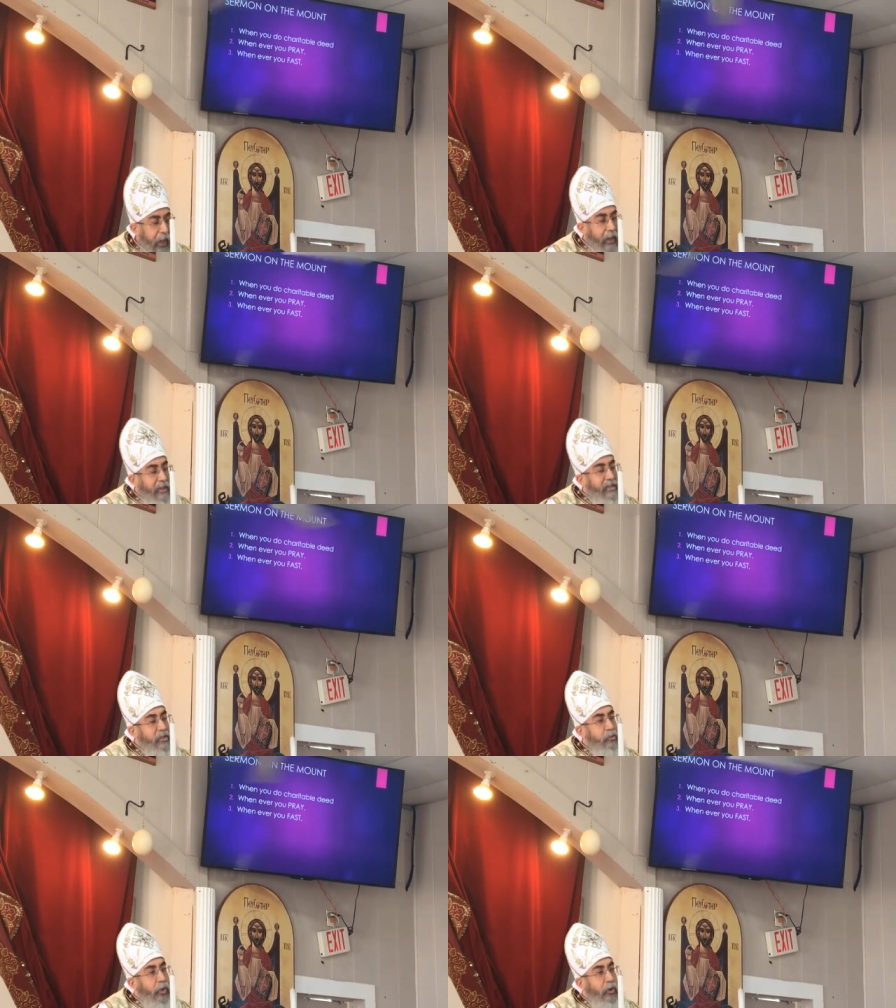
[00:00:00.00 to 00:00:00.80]
and
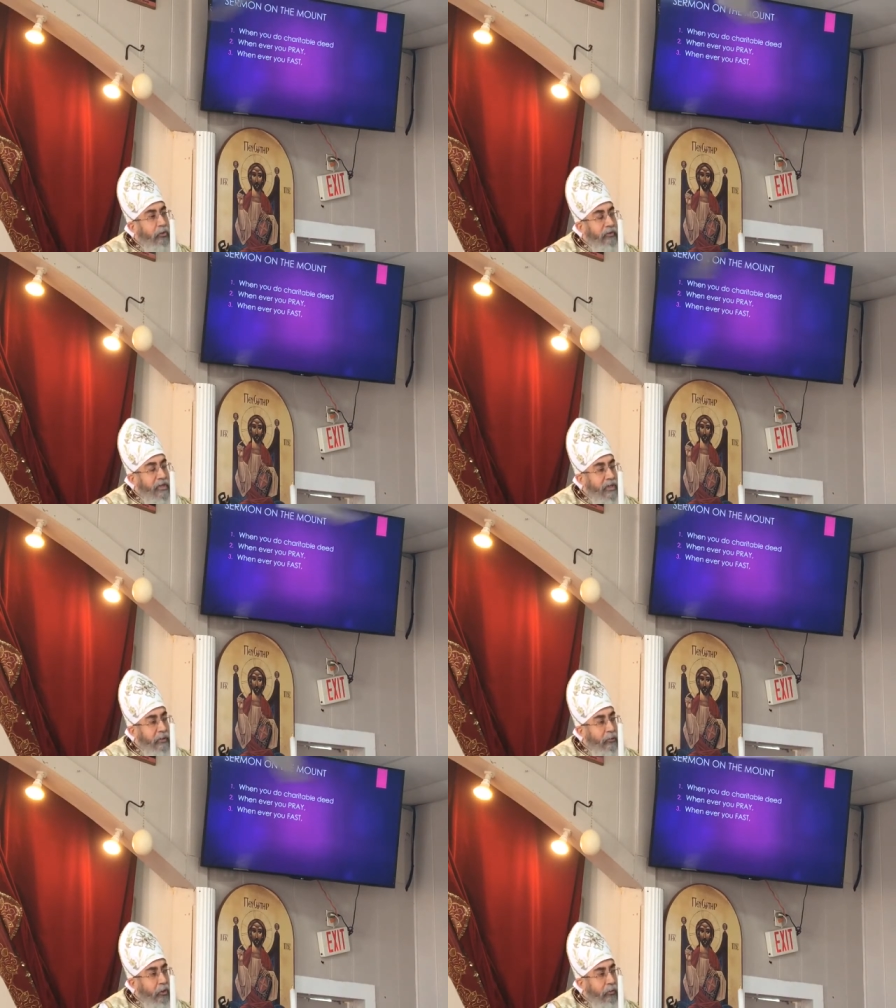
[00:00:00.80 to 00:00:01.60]
this is part of the
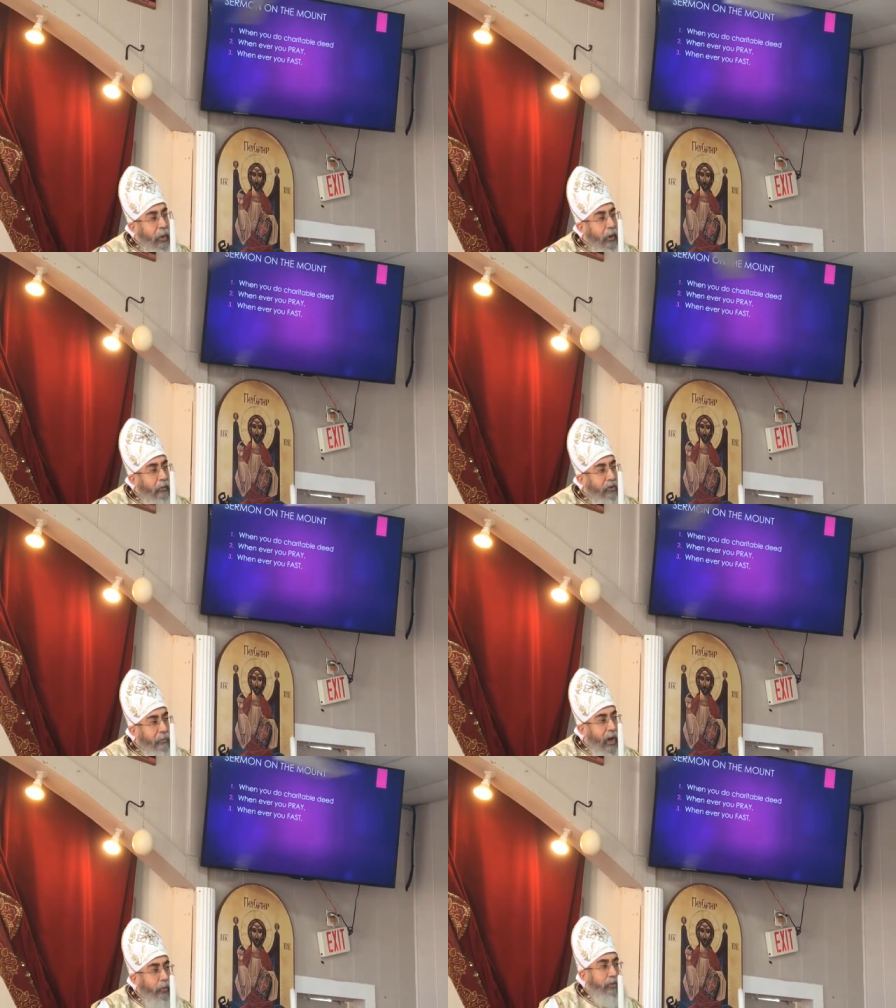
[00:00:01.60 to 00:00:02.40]
Sermon of the, of
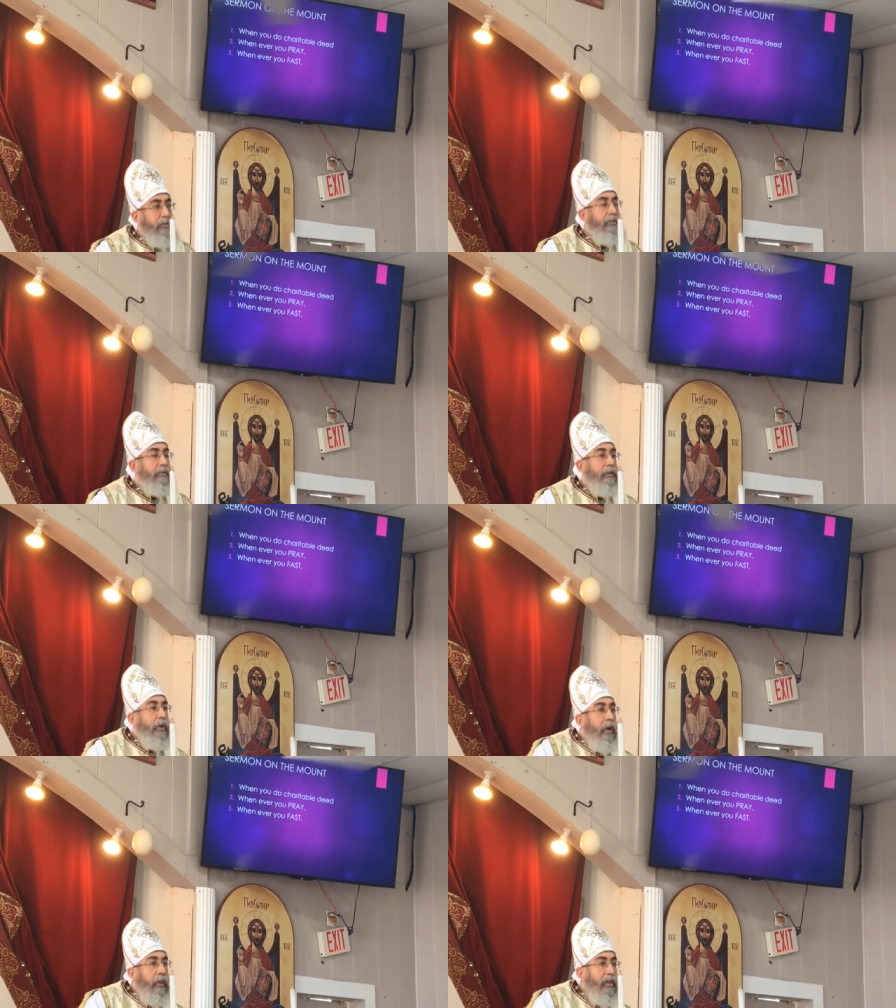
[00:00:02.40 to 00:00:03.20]
the Mount.
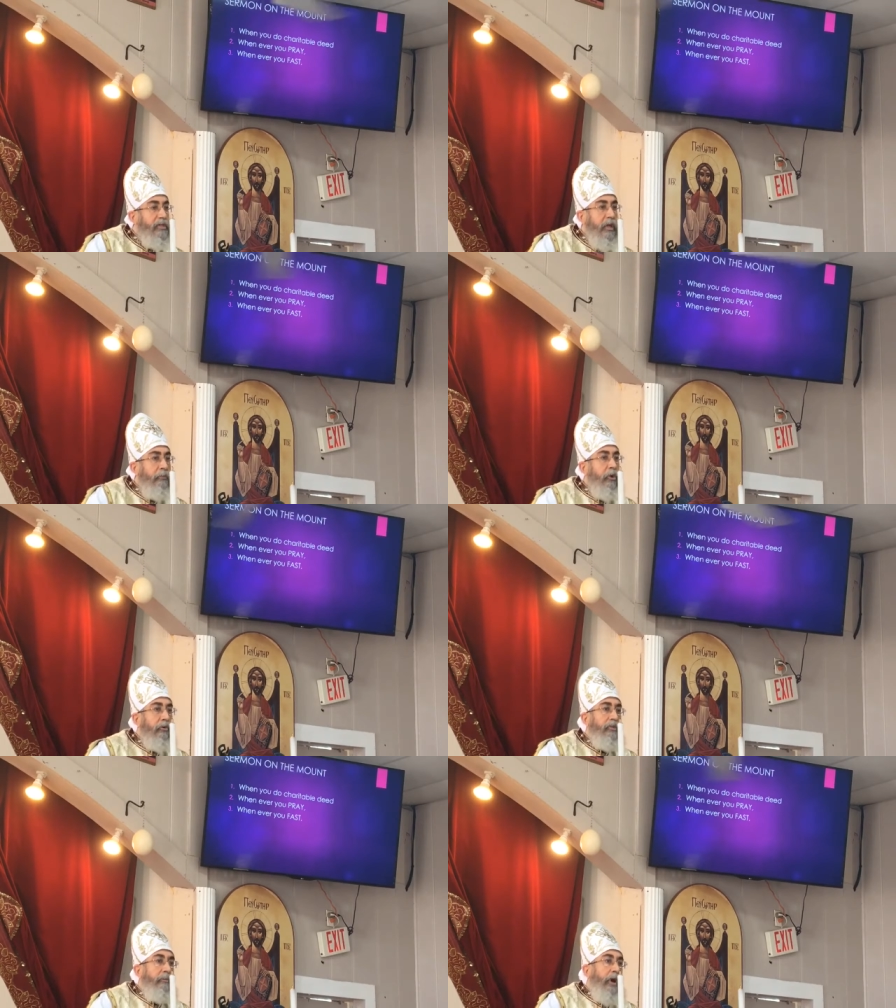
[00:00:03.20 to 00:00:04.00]
The Sermon
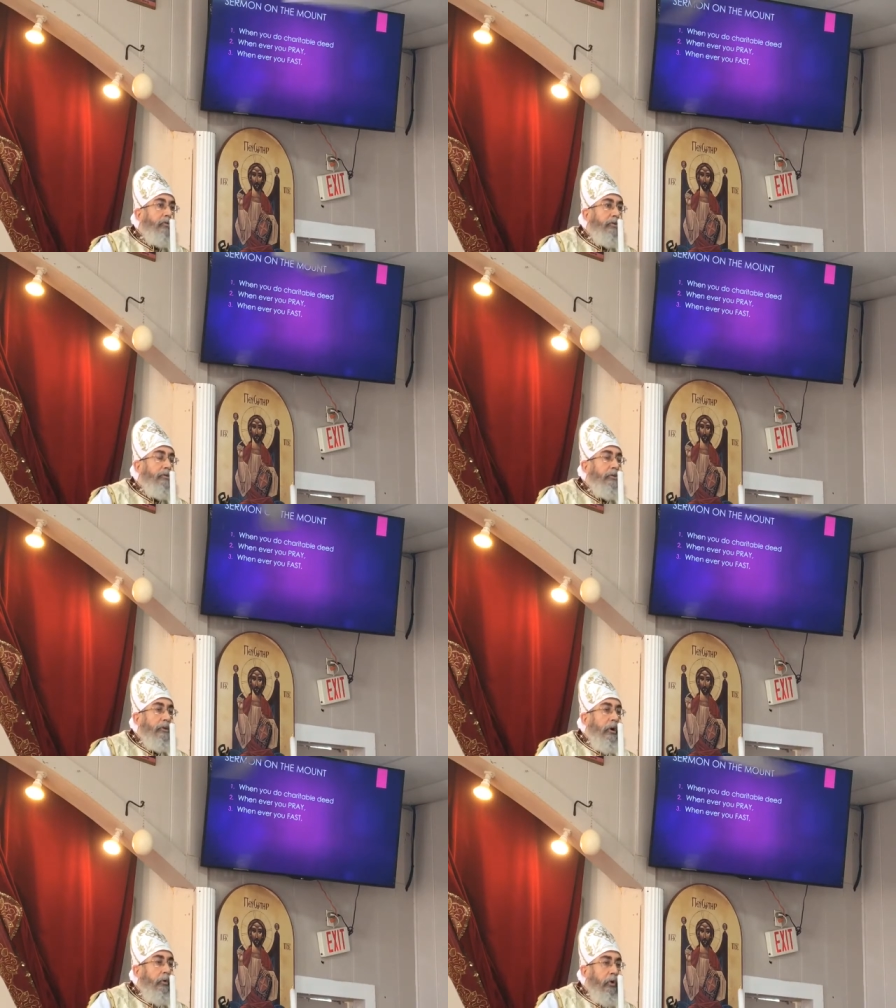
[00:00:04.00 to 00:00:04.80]
of the Mount,
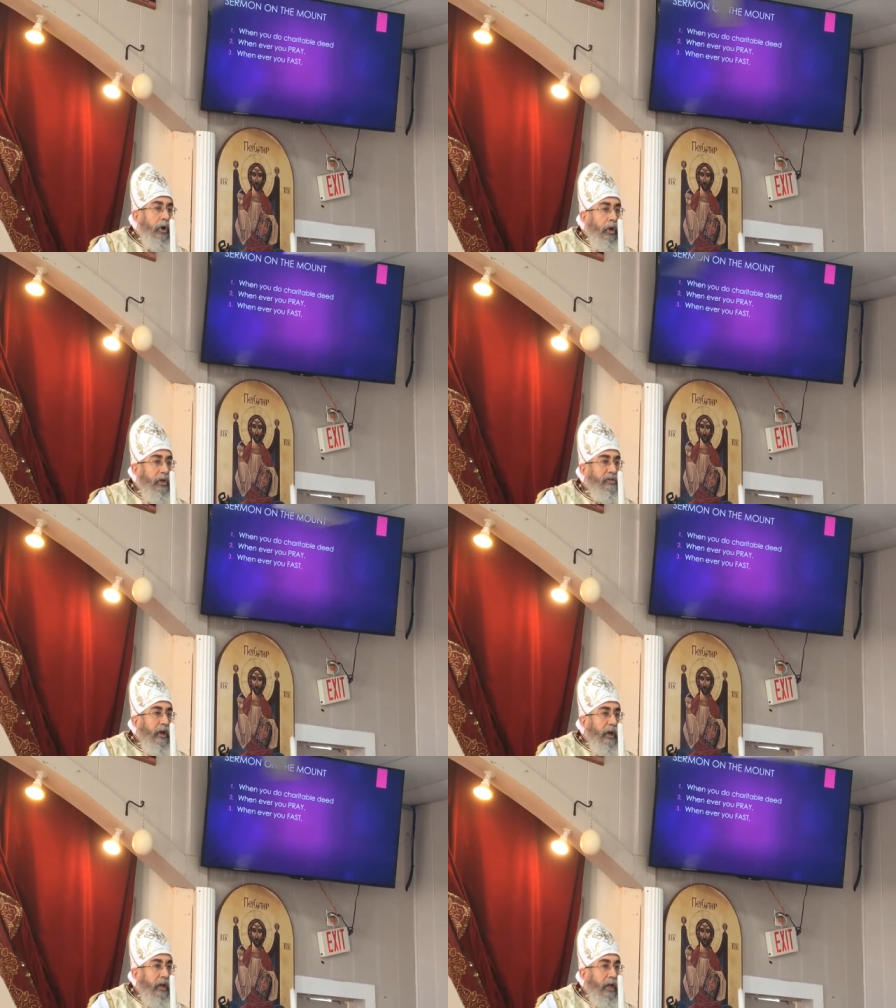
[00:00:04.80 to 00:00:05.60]
or
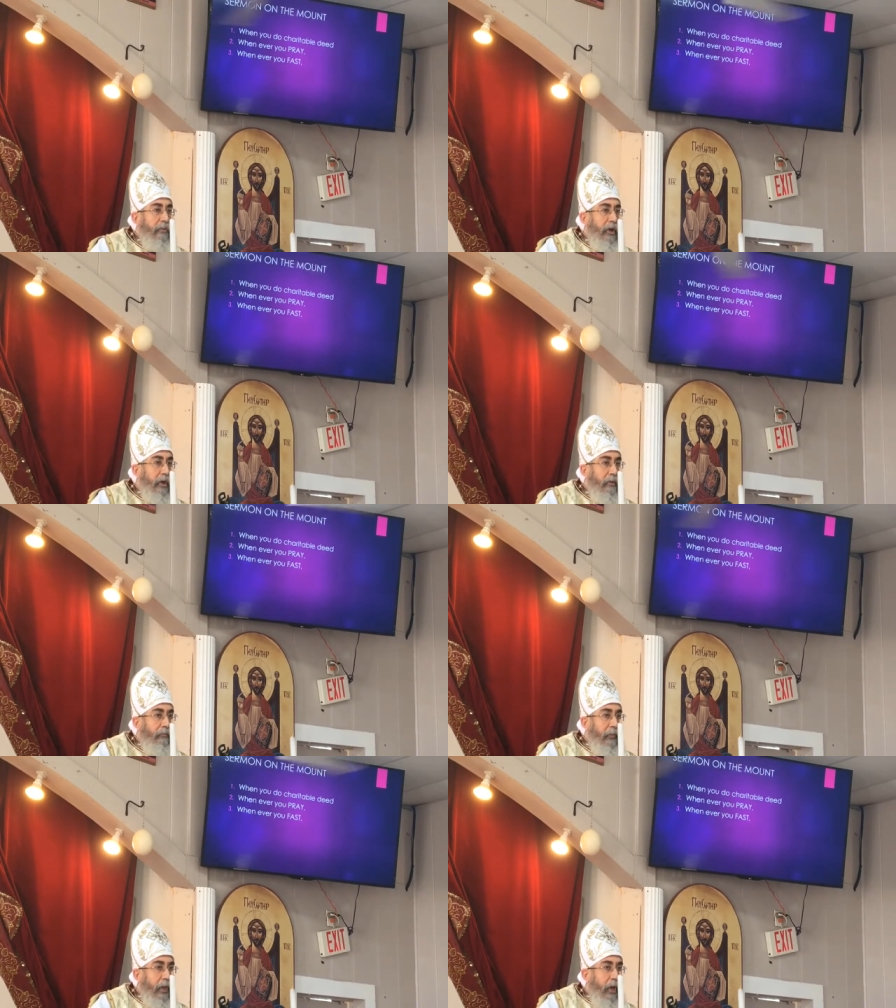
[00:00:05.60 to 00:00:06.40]
Al-Uzza al Jabal,
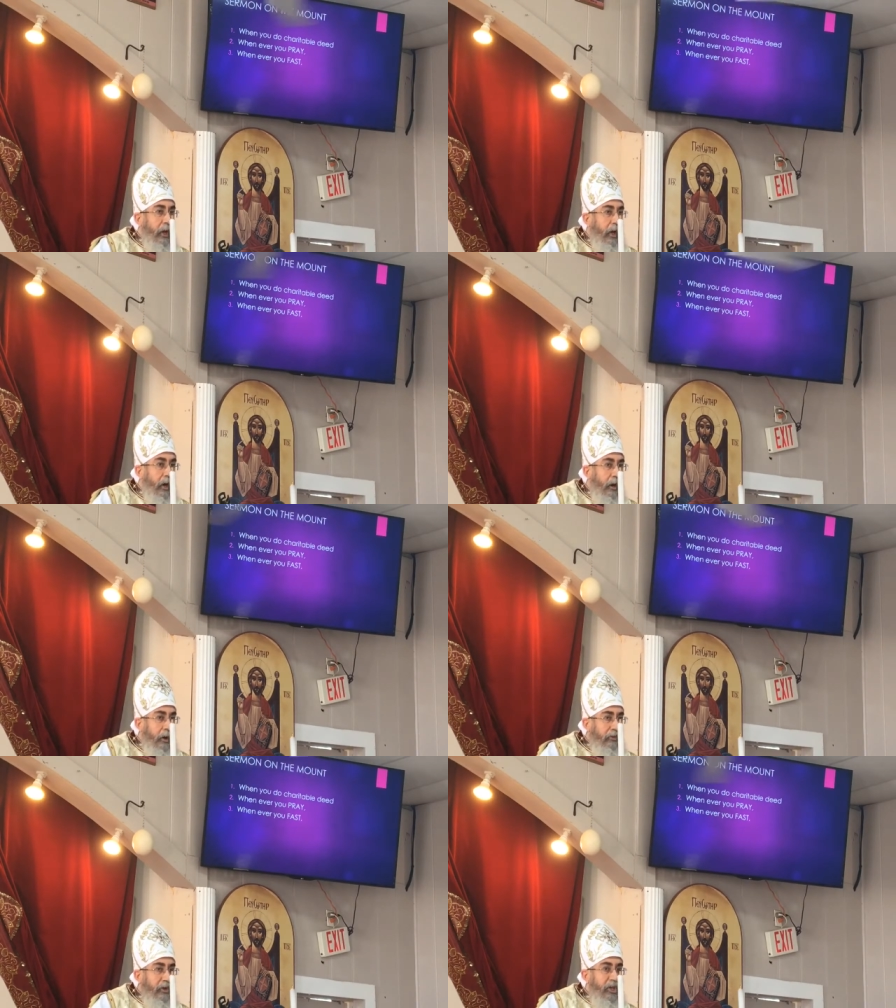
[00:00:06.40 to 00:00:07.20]

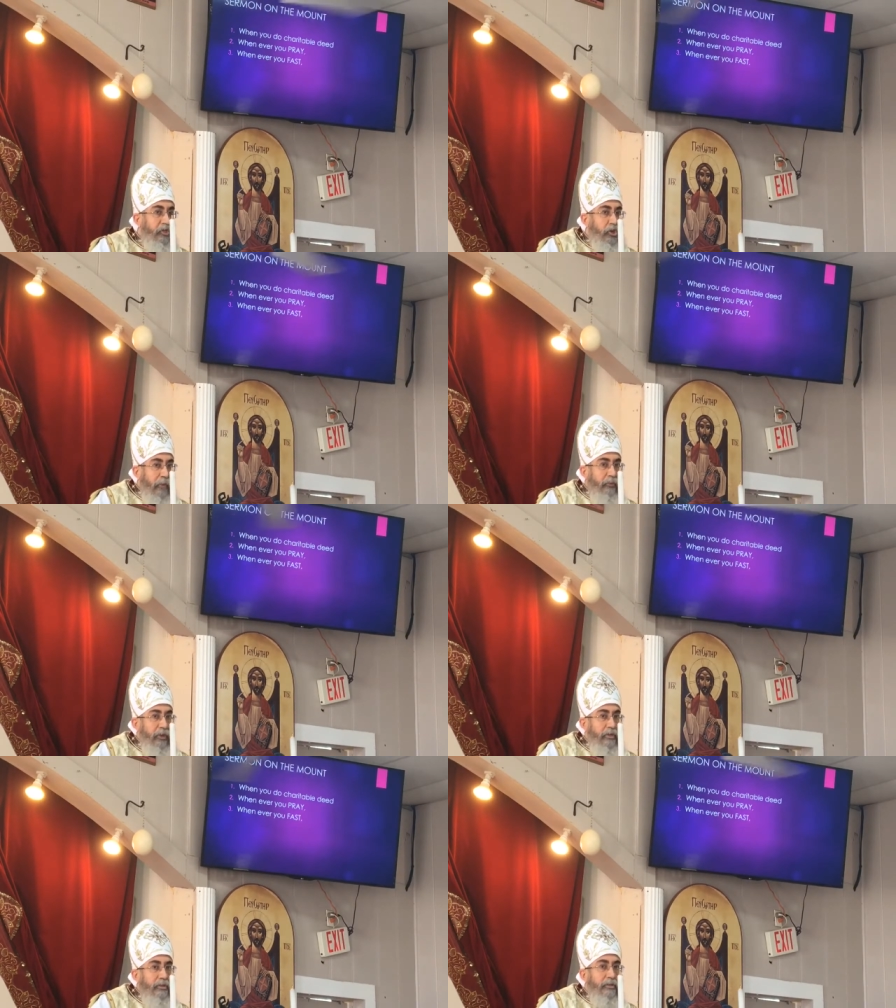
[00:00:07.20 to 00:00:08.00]
are three chapters.